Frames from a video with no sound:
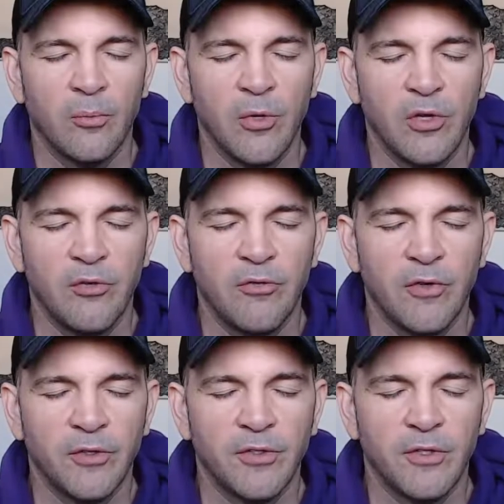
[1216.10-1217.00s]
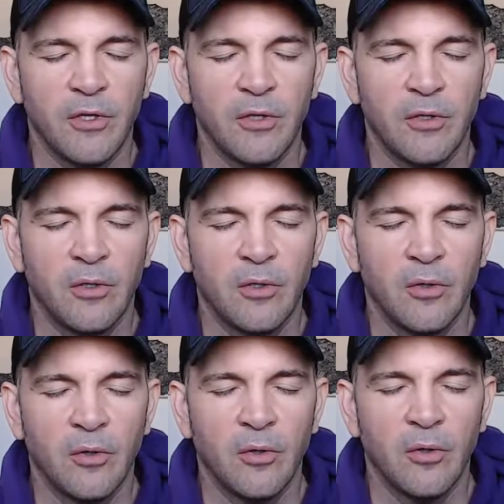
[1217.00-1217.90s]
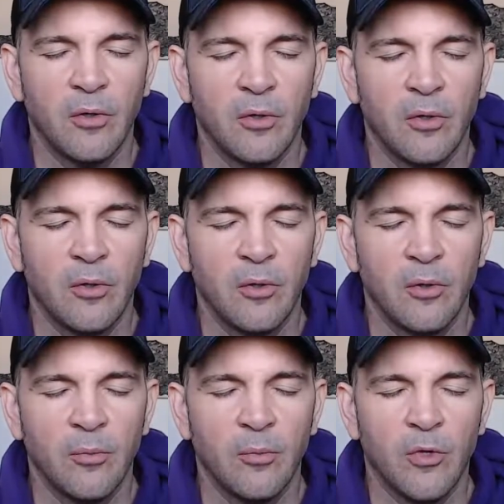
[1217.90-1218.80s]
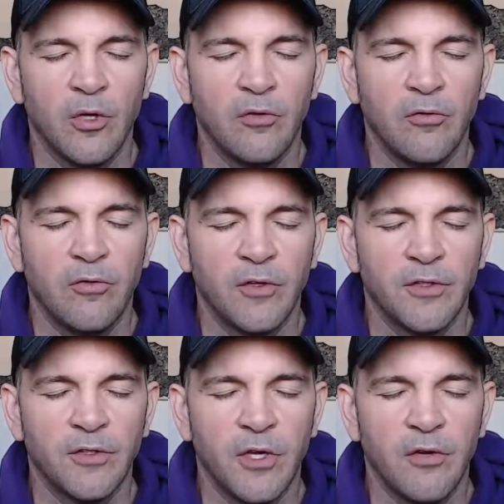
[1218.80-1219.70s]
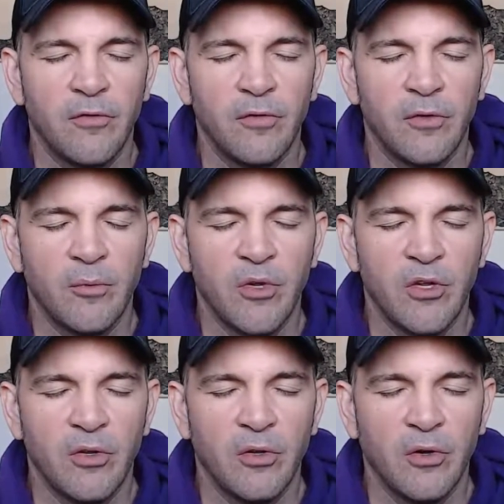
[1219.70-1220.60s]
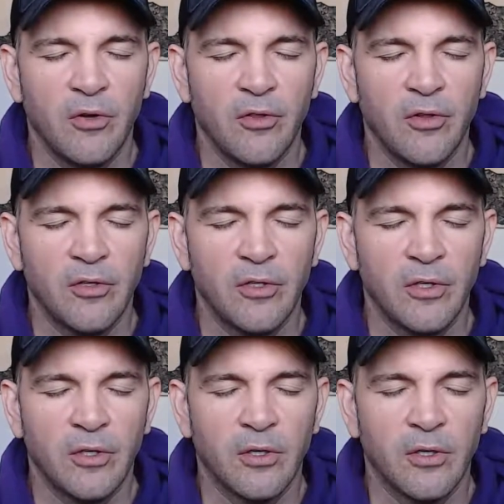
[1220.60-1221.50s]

May you feel seen. May you feel safe to be authentic.